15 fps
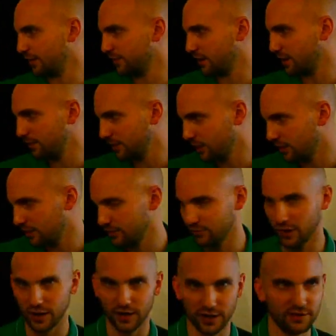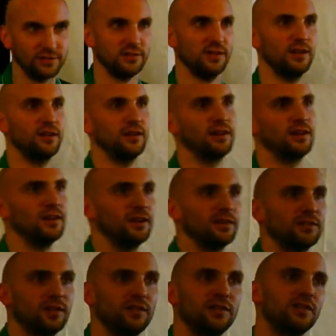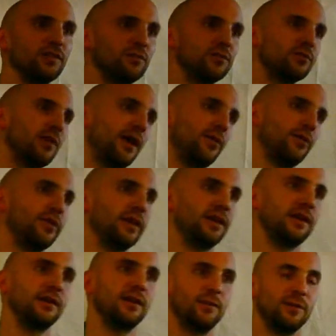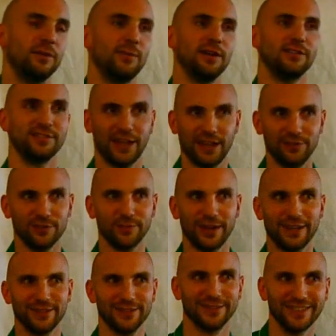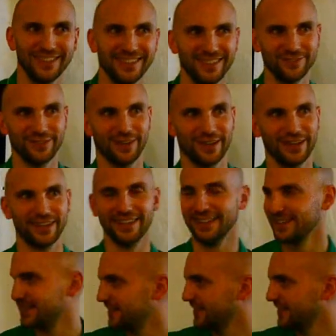I'm going to go and rehearse it. So there's no crowd here, I'm in my safe space, if you like.